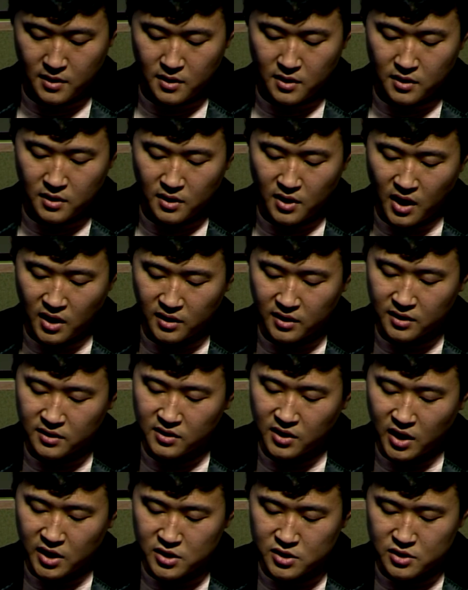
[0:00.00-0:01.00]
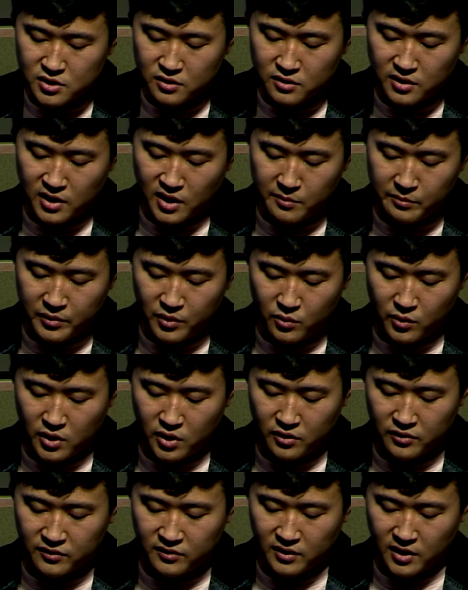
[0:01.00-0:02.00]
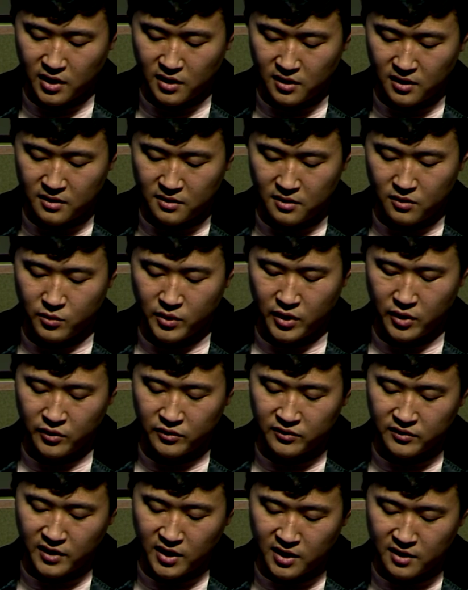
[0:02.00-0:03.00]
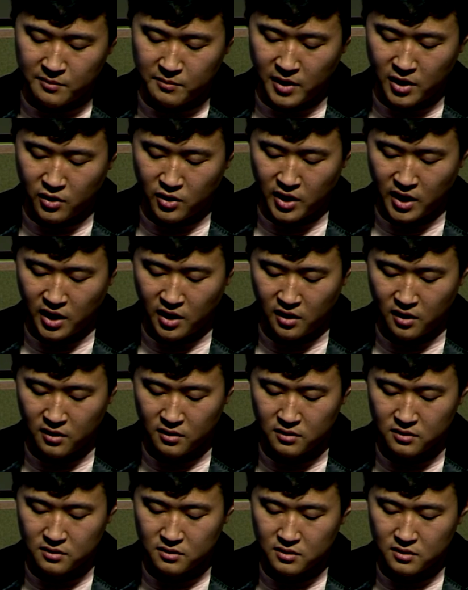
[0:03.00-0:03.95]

Kaka touched her temple where her skin met her hair.